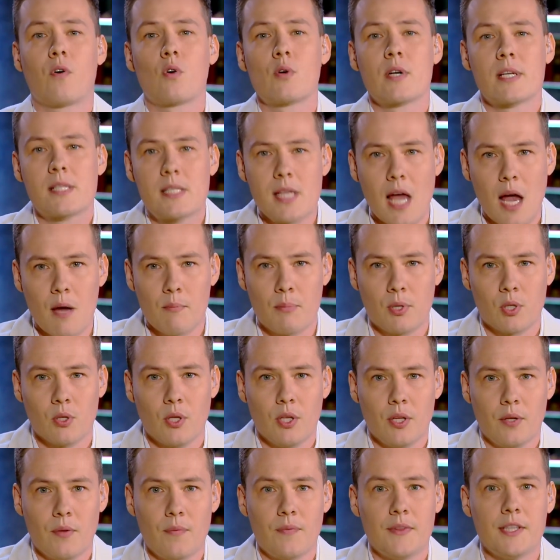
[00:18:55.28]
For example,
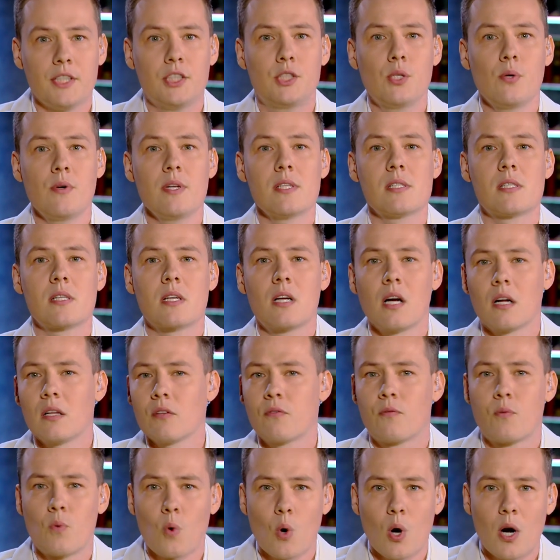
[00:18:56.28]
during the
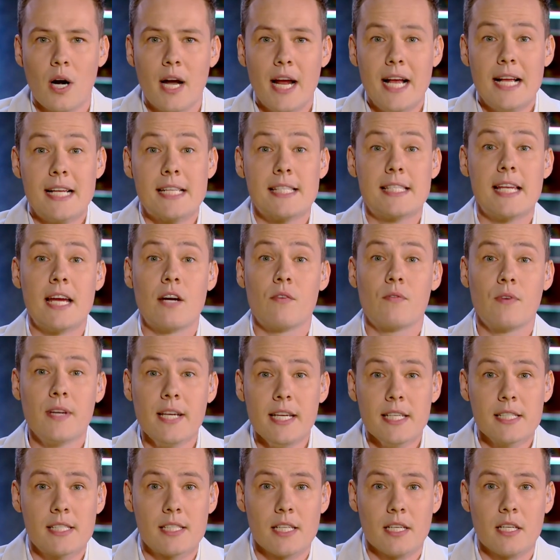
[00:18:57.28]
Gulf War, the
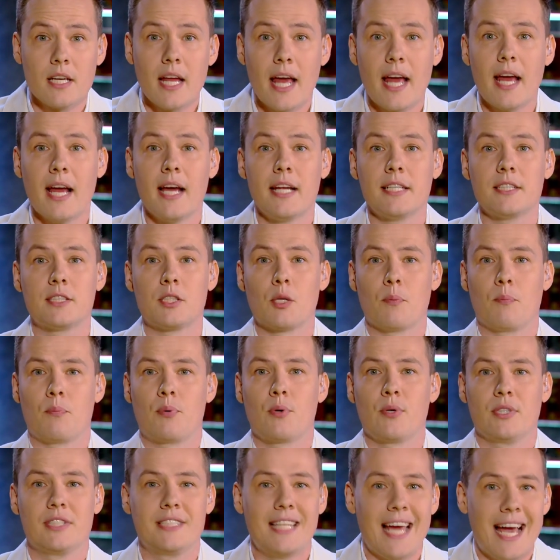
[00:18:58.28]
reason and
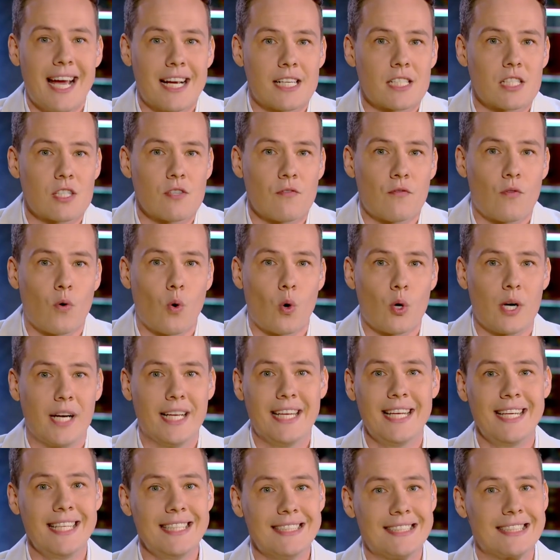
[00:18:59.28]
pretext
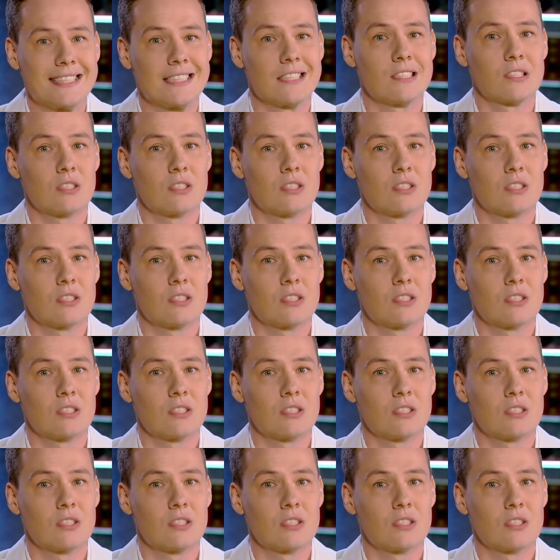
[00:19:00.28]
for its